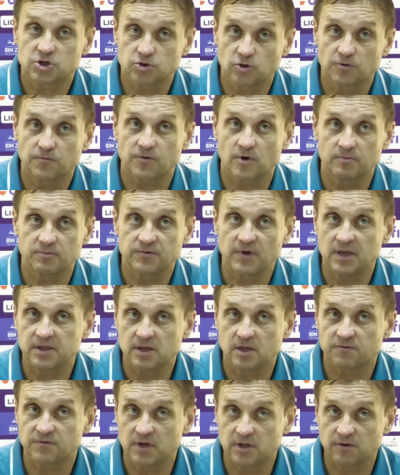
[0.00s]
shoot from
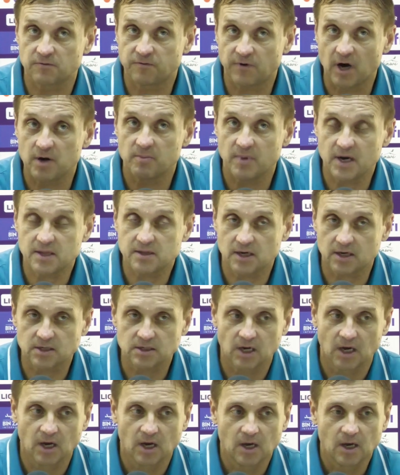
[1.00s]
20-25 meters,
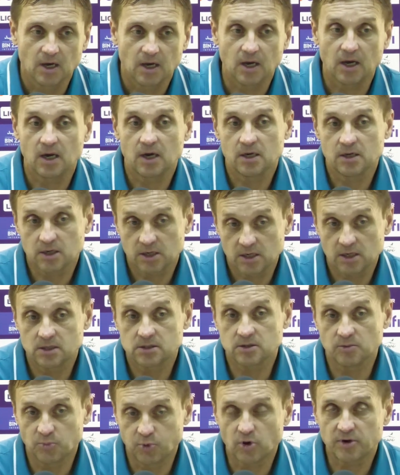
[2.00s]
and
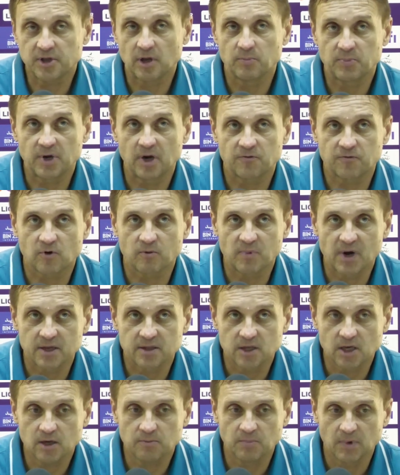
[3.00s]
he's important player for my
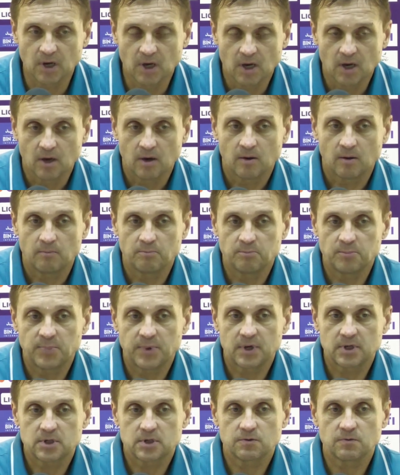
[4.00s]
team.
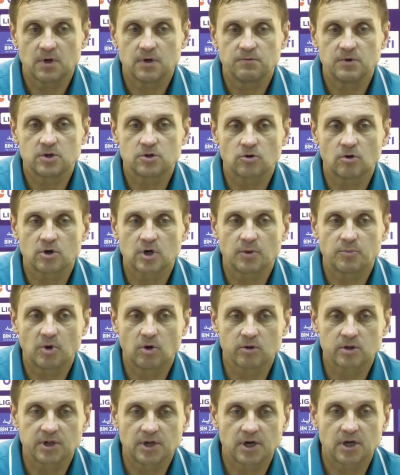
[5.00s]
But when we talk
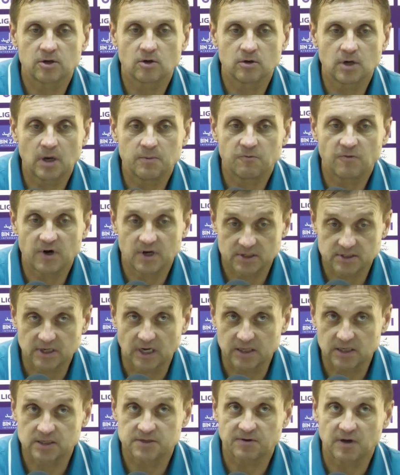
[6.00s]
about Liridon, I'm very
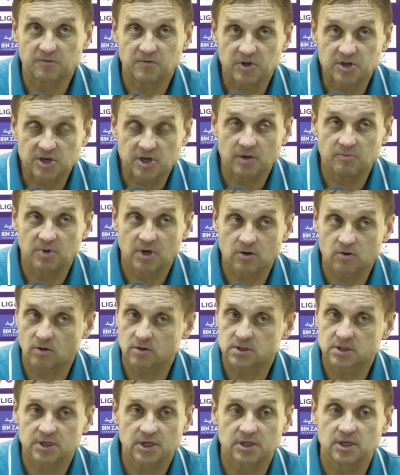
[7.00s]
satisfied with him
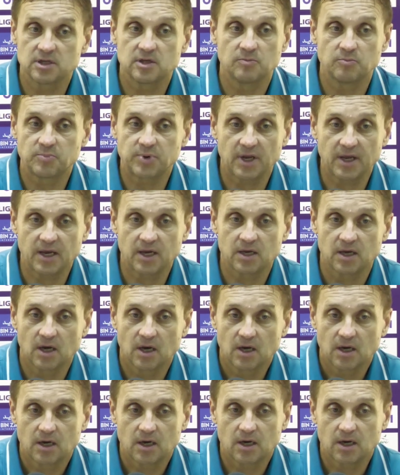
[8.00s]
because he didn't play
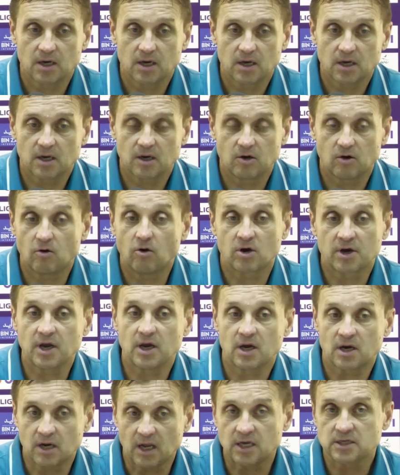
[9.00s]

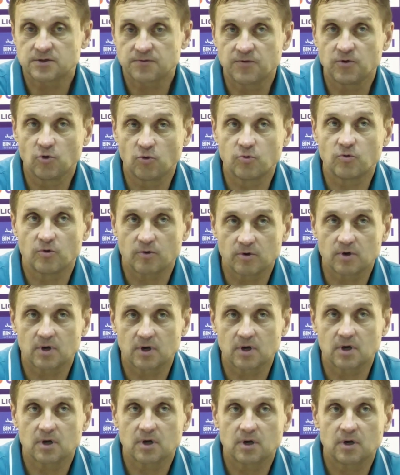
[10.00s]
okay last few
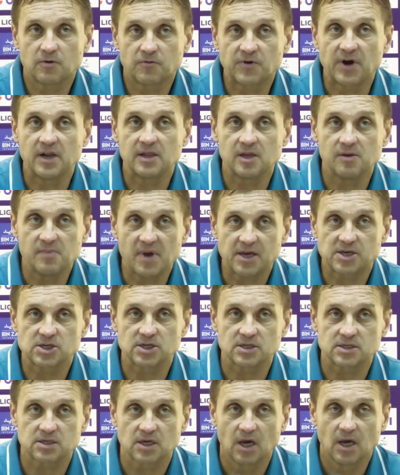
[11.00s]
friendly
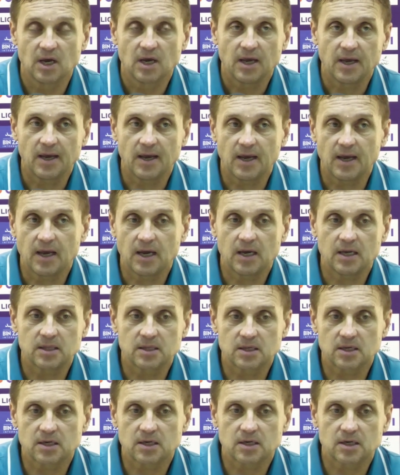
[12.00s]
matches.
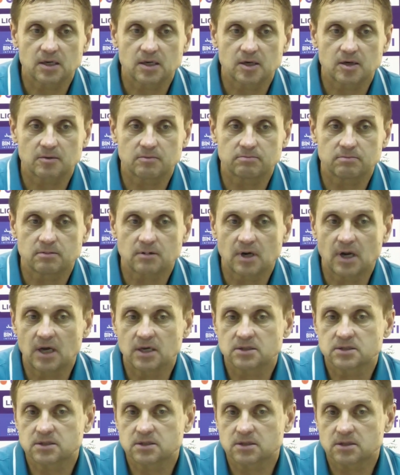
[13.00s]
And
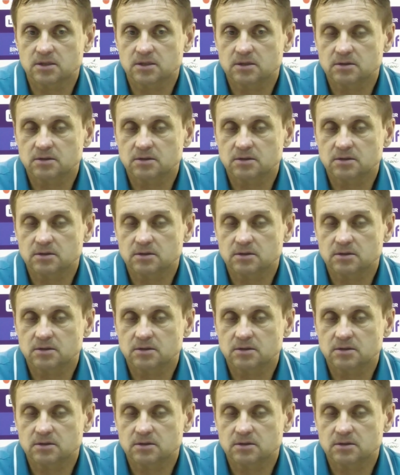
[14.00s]
last